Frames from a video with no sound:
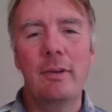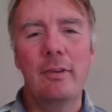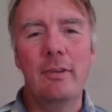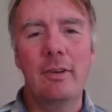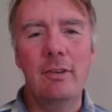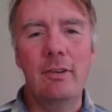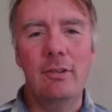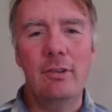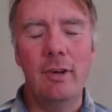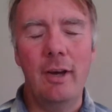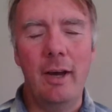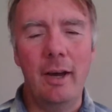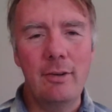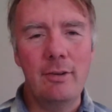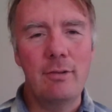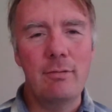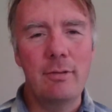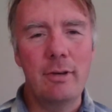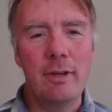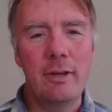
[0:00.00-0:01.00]
teach you how
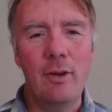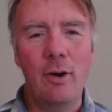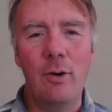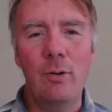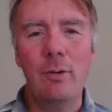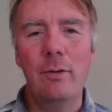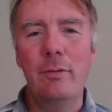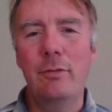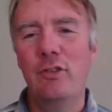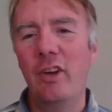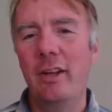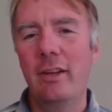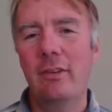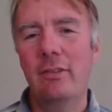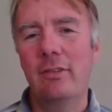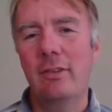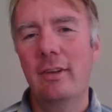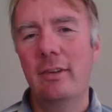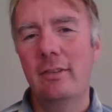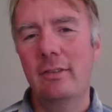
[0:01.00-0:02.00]
to read the whole of
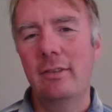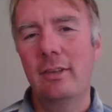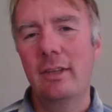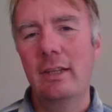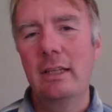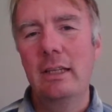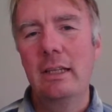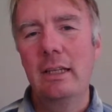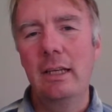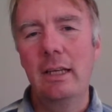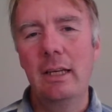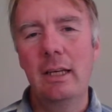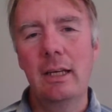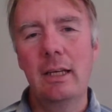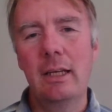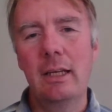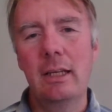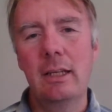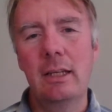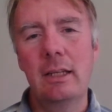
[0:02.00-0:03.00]
Genesis
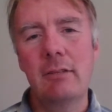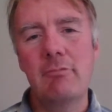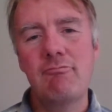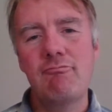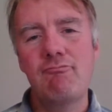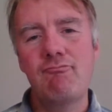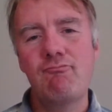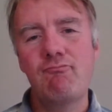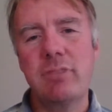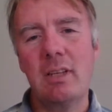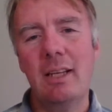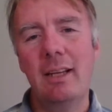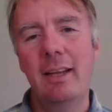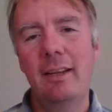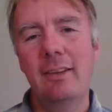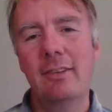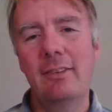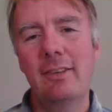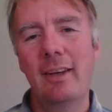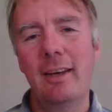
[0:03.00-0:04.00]
in,
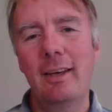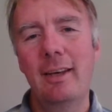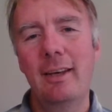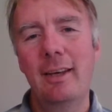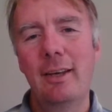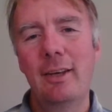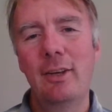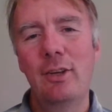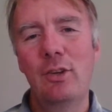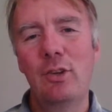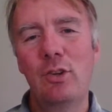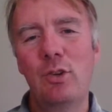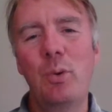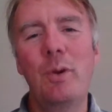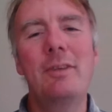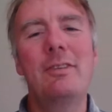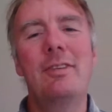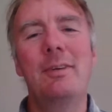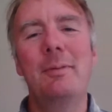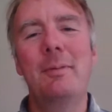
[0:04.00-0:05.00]
let's say,
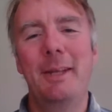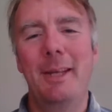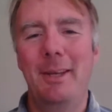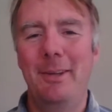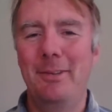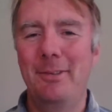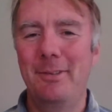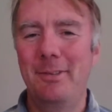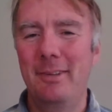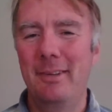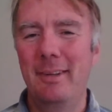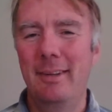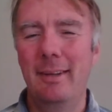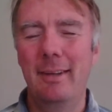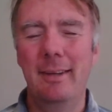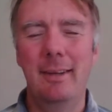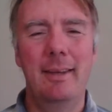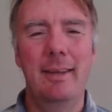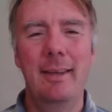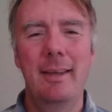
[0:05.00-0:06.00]
20 minutes.
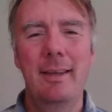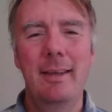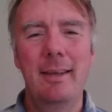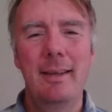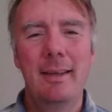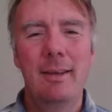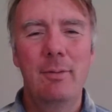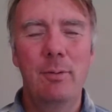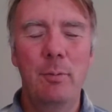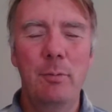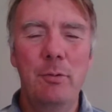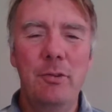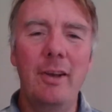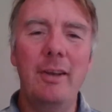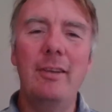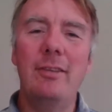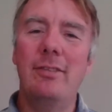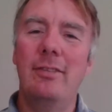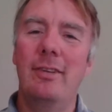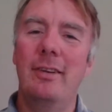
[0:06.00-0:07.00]
You think, well,
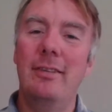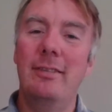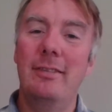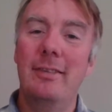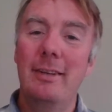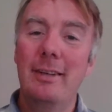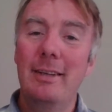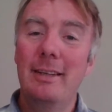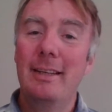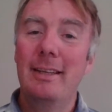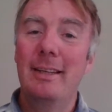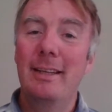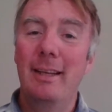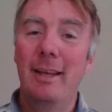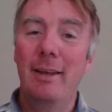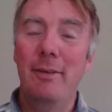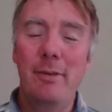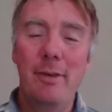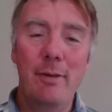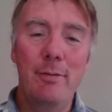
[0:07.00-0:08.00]
Genesis,
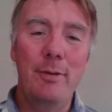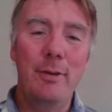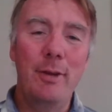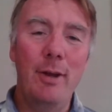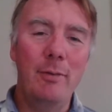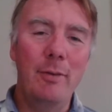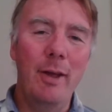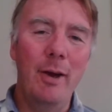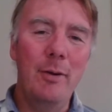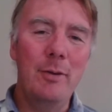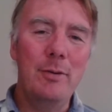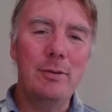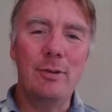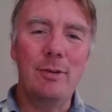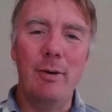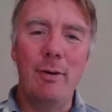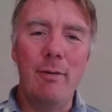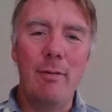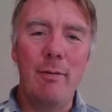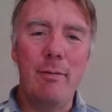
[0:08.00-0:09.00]
if you don't know, has
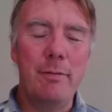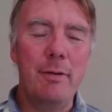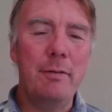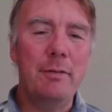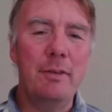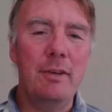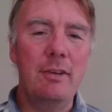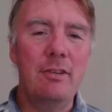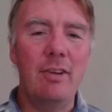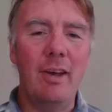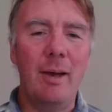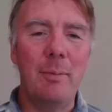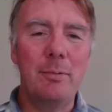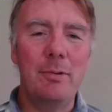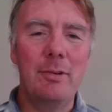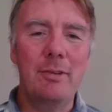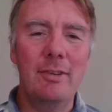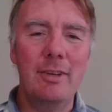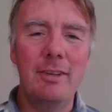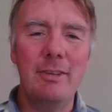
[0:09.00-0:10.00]
got 50
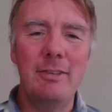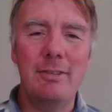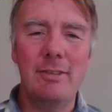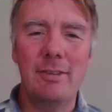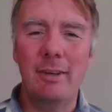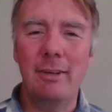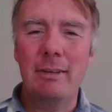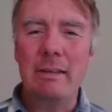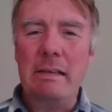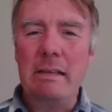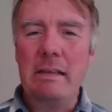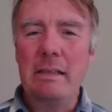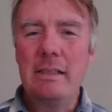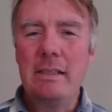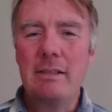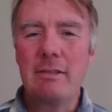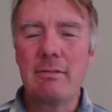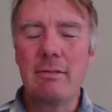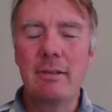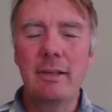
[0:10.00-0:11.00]
chapters in, so
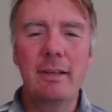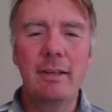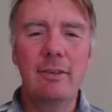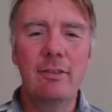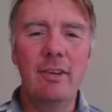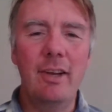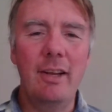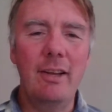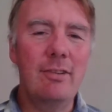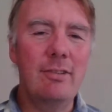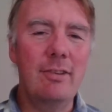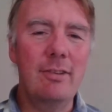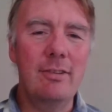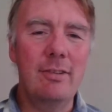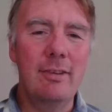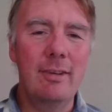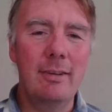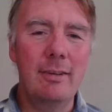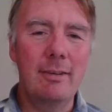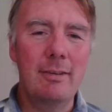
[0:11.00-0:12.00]
reading Genesis
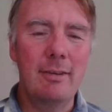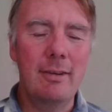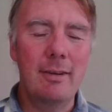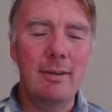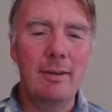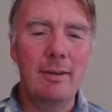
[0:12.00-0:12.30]
in